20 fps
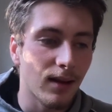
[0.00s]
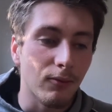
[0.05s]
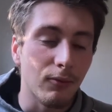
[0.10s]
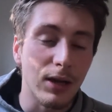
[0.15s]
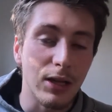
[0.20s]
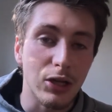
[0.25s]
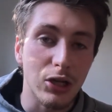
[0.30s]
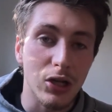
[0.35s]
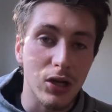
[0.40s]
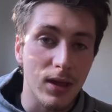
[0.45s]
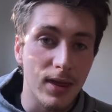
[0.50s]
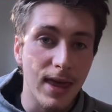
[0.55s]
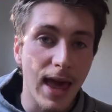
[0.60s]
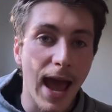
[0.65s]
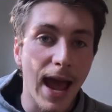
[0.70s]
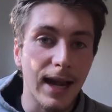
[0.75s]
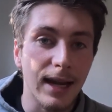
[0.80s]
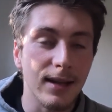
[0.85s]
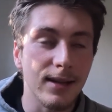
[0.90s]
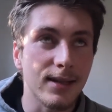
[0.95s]
which
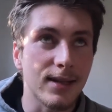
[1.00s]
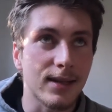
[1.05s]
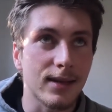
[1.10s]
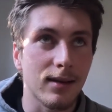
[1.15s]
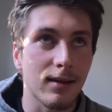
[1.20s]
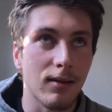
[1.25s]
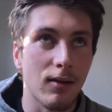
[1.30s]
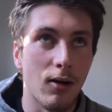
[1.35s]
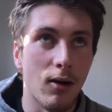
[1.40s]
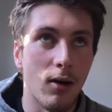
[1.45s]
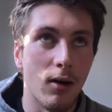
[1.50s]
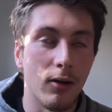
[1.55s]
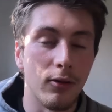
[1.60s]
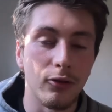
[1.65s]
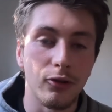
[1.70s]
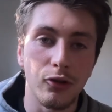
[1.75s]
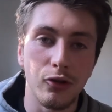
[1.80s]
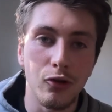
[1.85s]
that is on